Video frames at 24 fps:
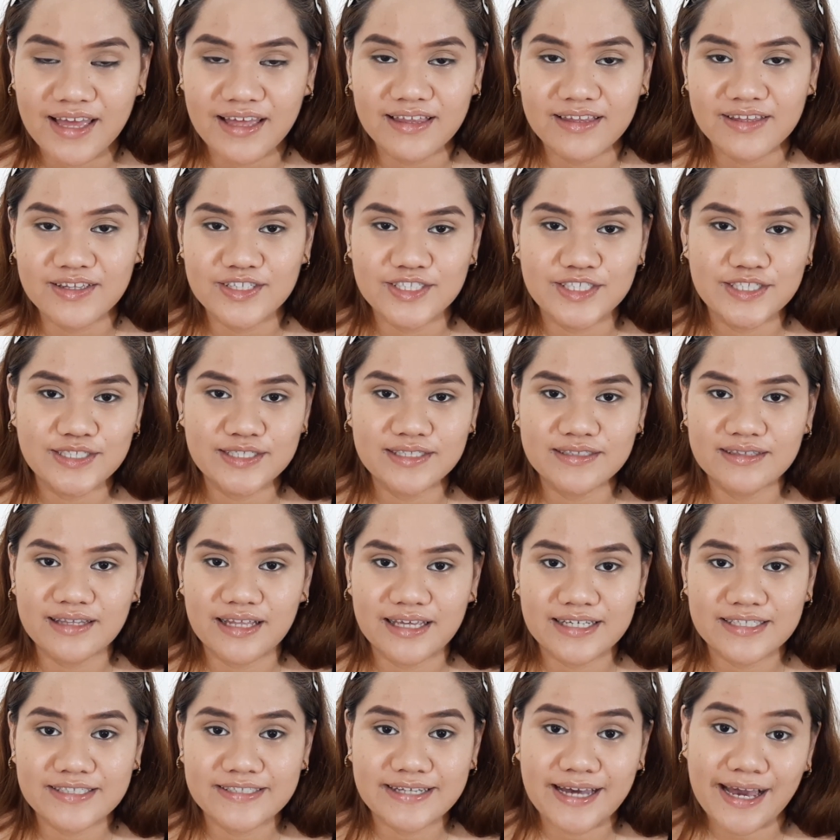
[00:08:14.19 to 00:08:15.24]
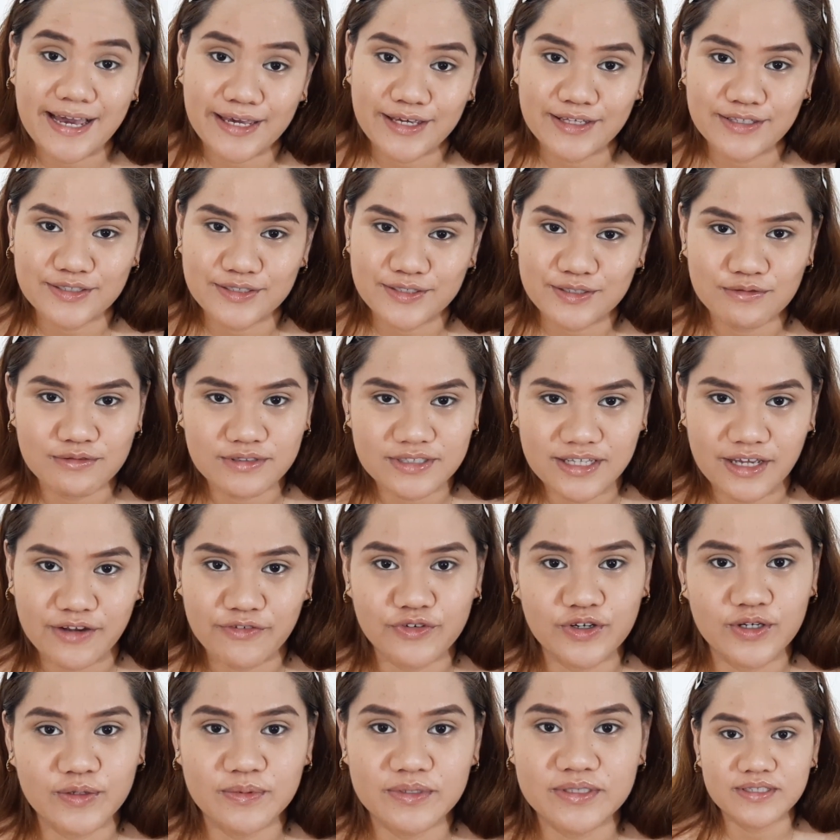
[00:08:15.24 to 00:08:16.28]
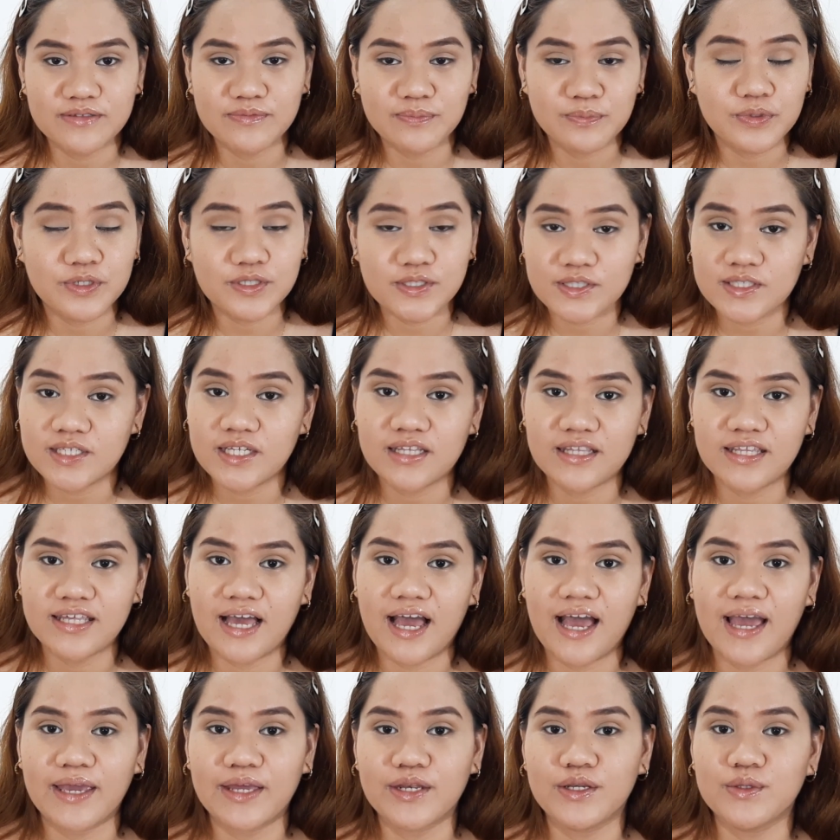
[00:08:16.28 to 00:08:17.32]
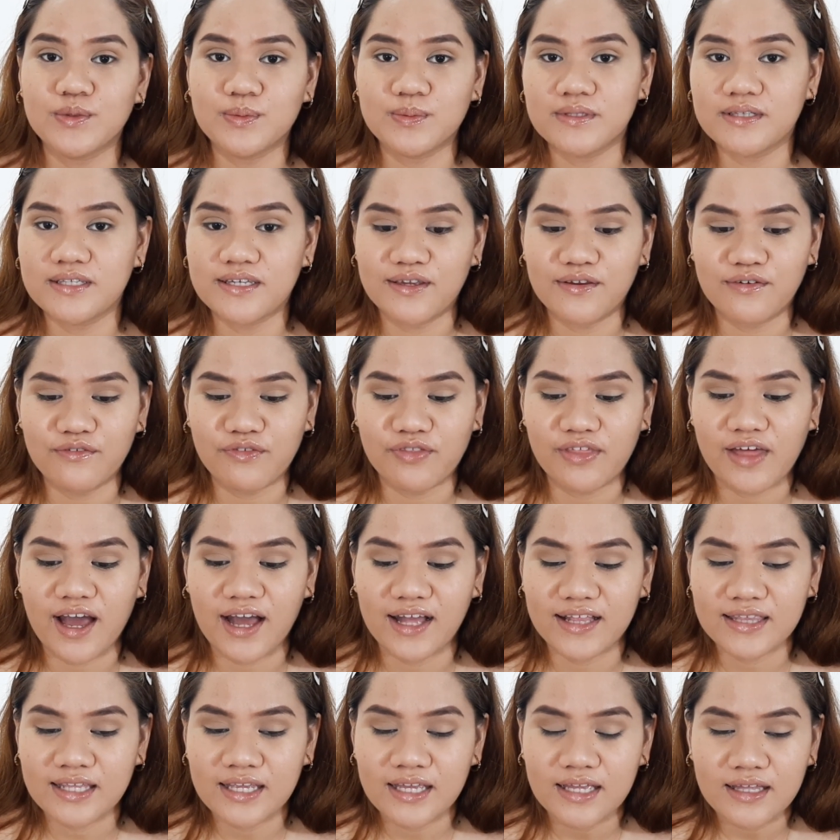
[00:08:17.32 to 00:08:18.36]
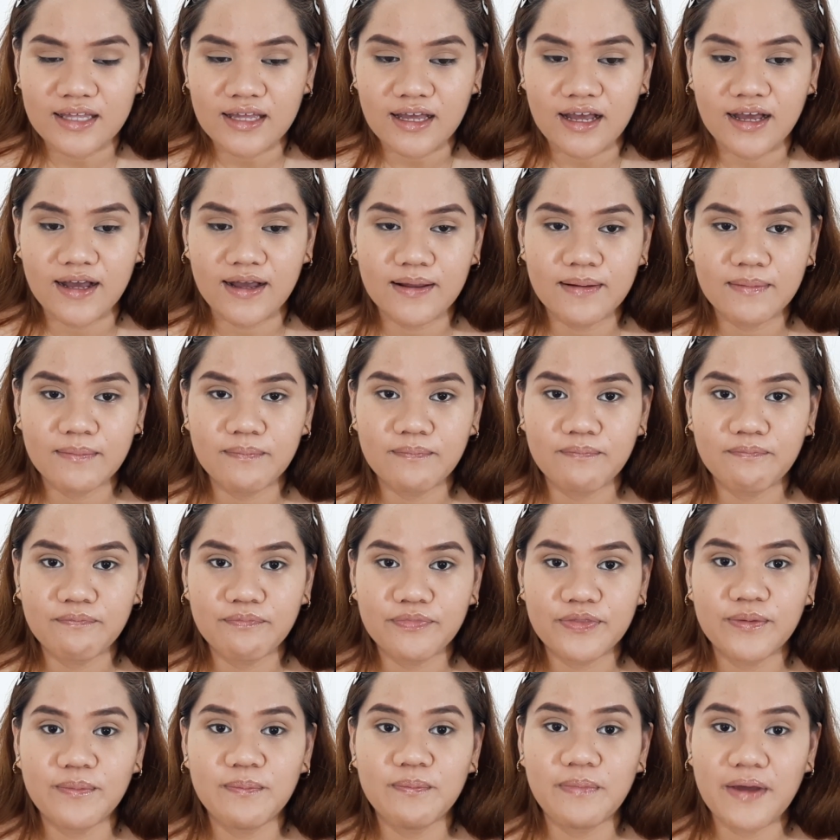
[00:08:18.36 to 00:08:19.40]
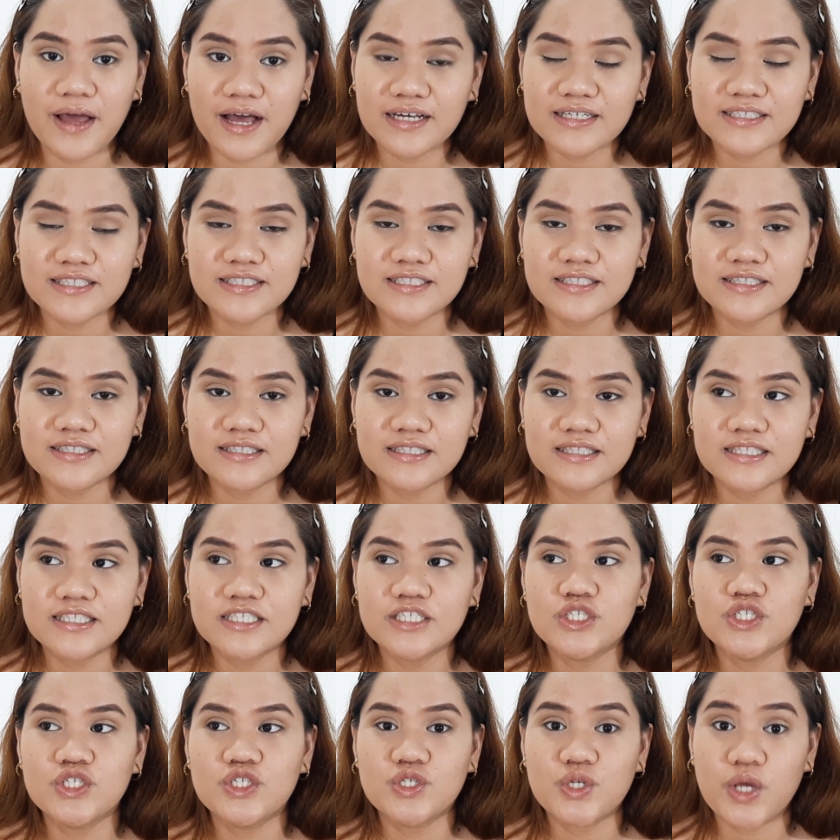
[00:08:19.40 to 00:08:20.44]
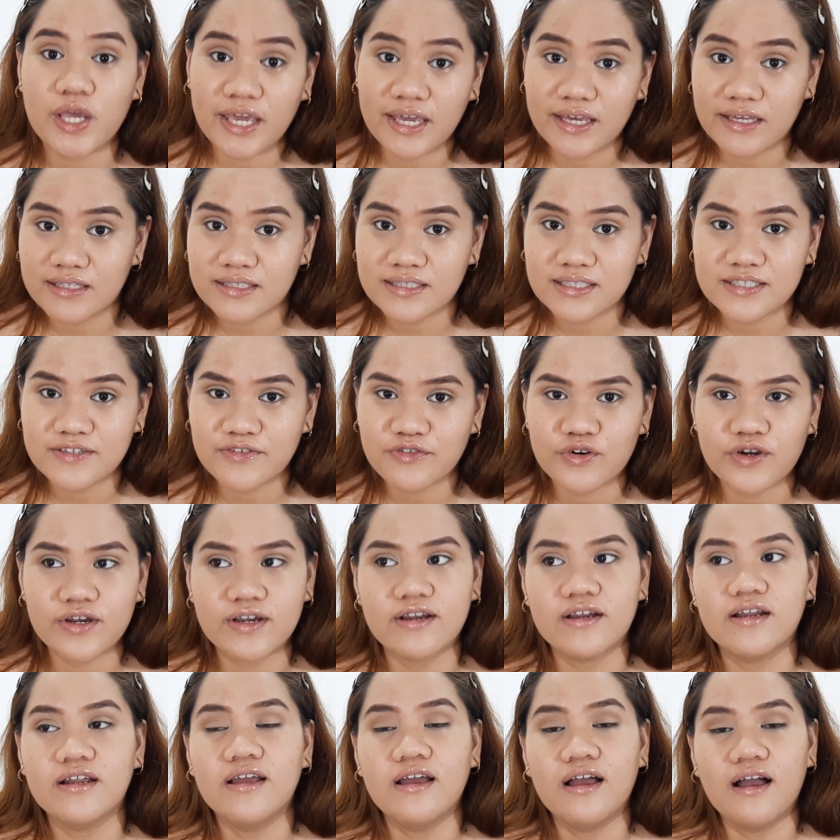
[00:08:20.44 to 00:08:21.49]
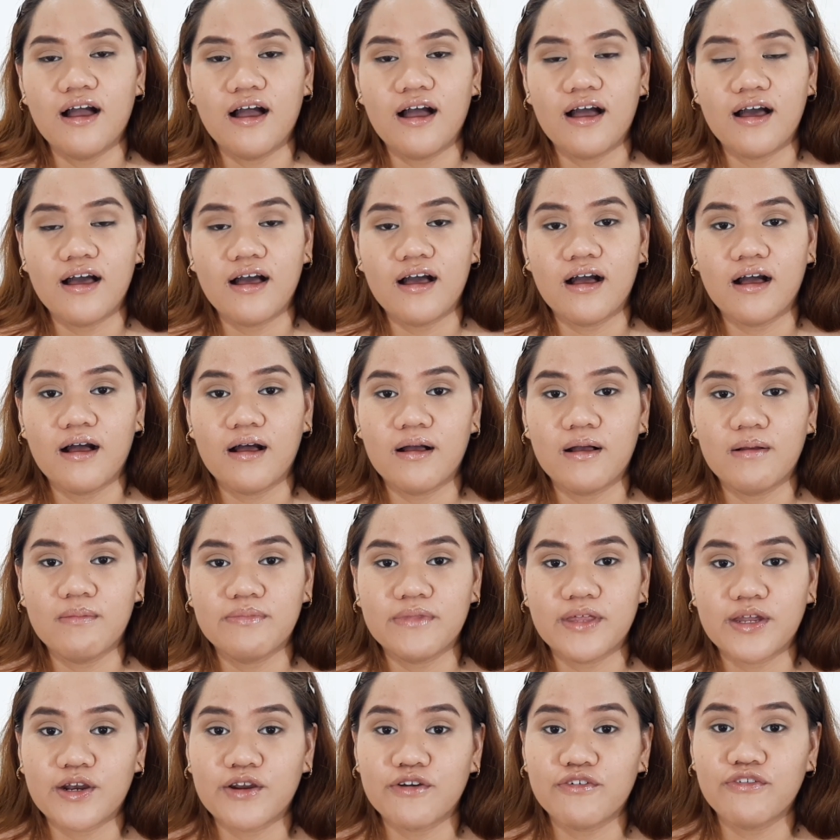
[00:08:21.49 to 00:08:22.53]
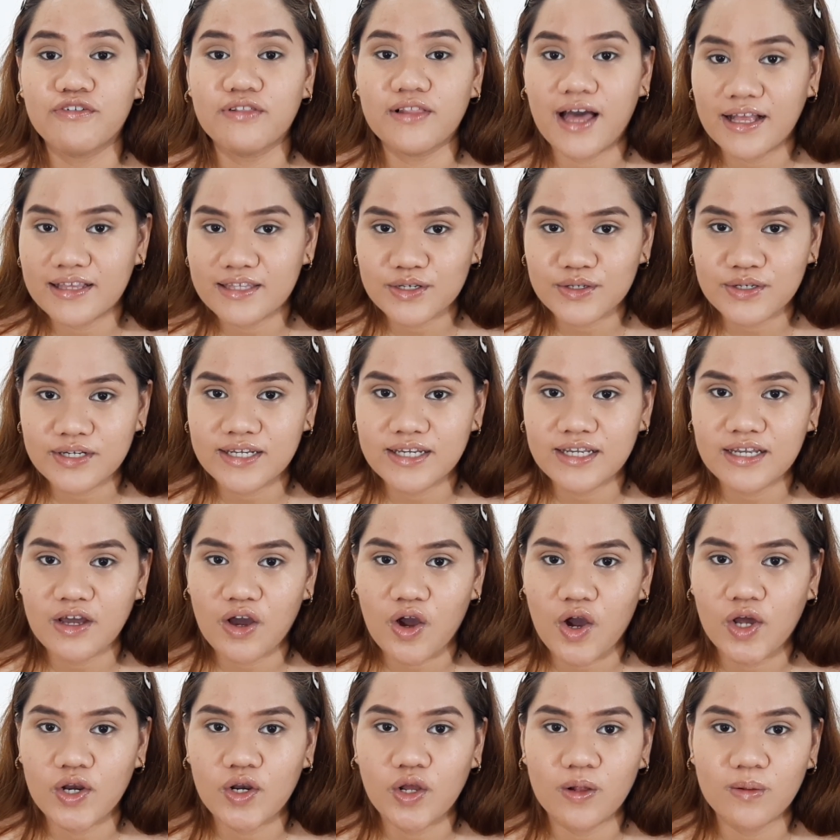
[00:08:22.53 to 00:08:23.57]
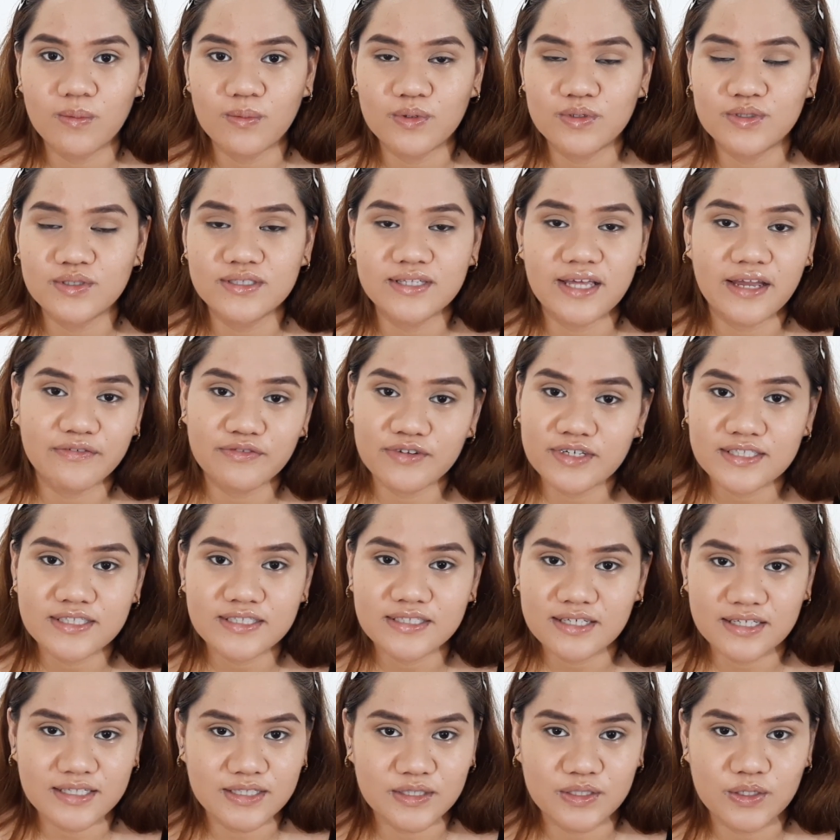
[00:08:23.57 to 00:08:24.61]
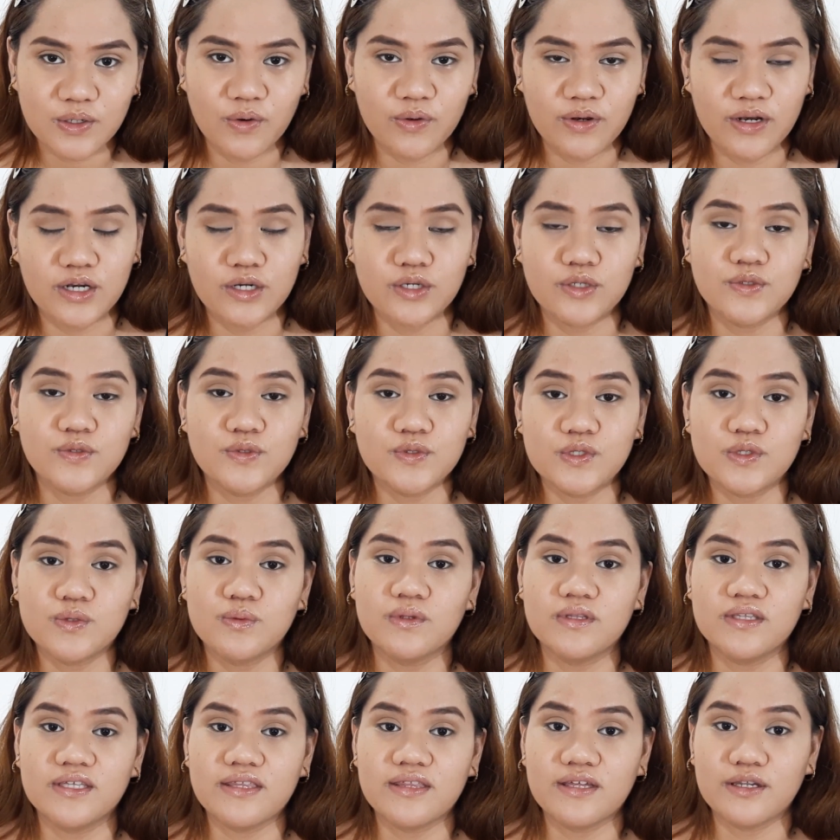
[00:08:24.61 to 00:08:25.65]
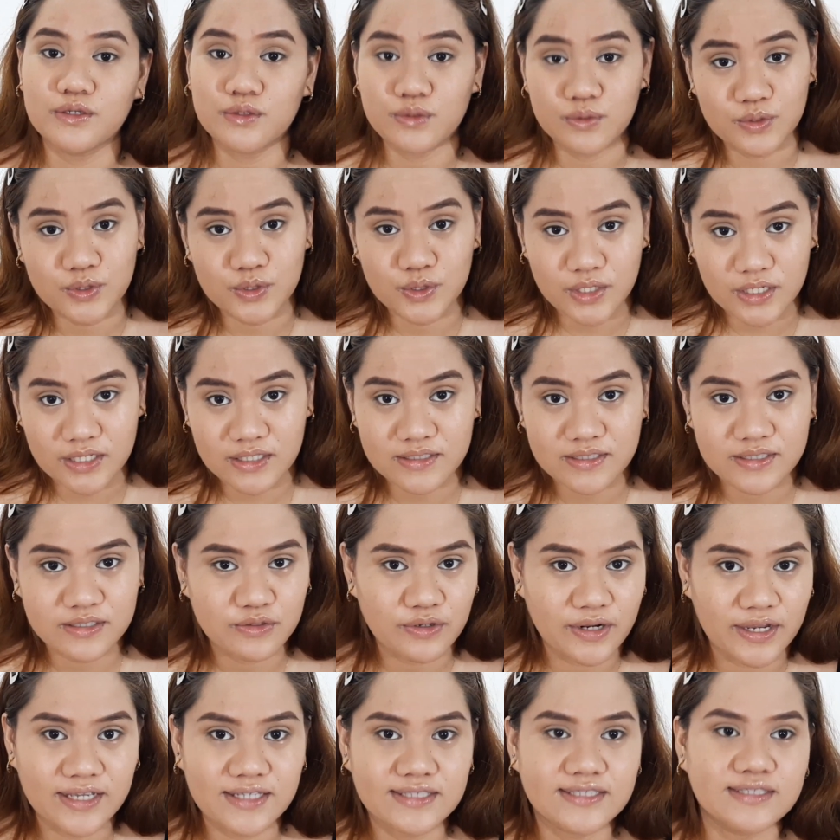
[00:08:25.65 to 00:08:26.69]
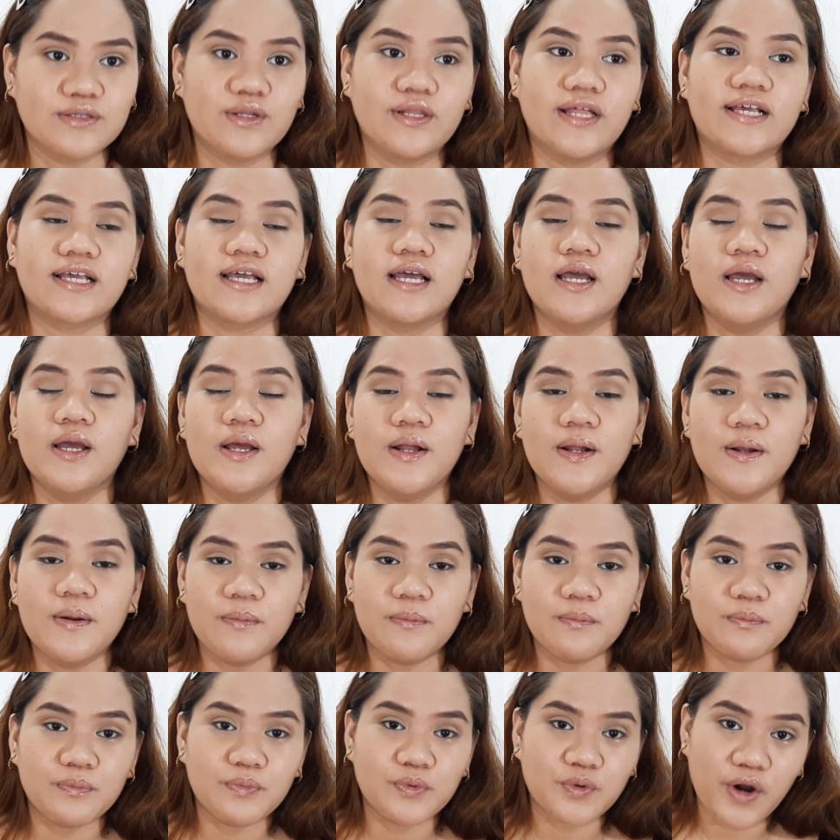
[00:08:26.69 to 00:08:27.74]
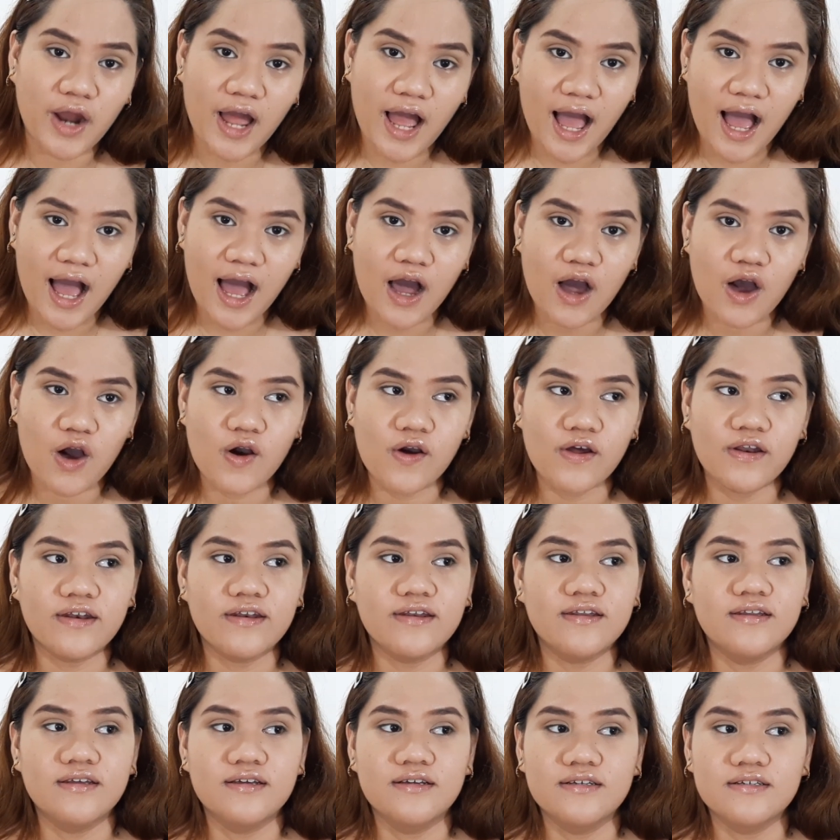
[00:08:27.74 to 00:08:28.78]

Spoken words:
this isn't like science or whatever, but personally I do believe that the best shades for that are flattering on almost every skin tone are usually the neutrals, right? So like brown,